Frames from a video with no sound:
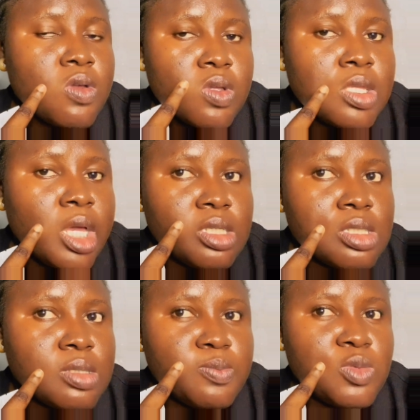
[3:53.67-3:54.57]
that
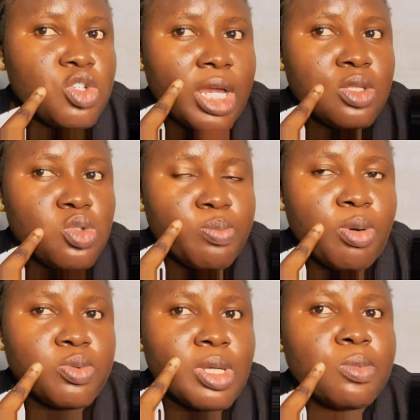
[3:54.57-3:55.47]
is trying to
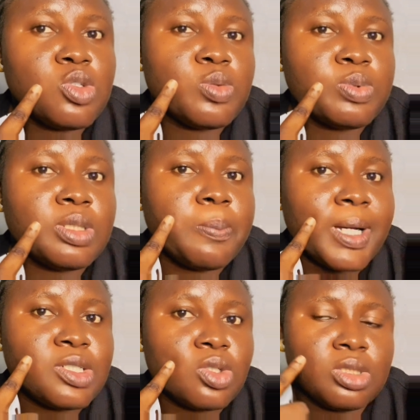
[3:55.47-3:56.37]
pop, so I'm going to put a
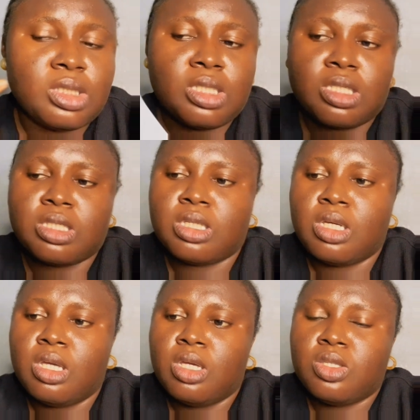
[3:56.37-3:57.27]
patch on this.
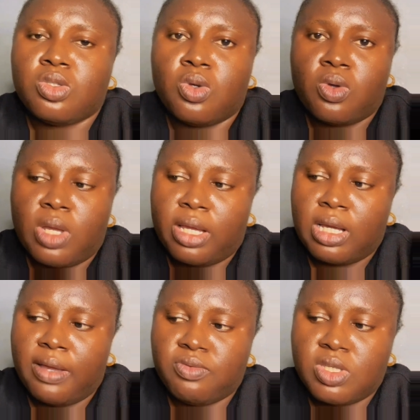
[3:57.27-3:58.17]
So I
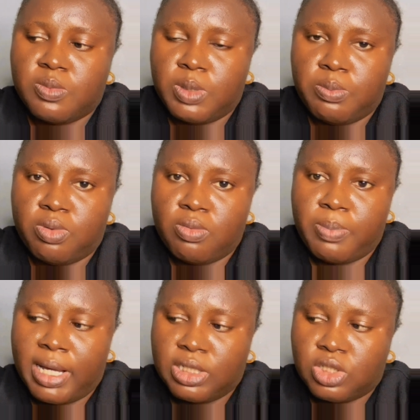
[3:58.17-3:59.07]
have this pimple
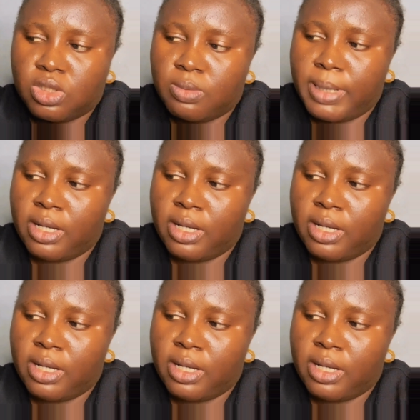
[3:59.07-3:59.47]
patch by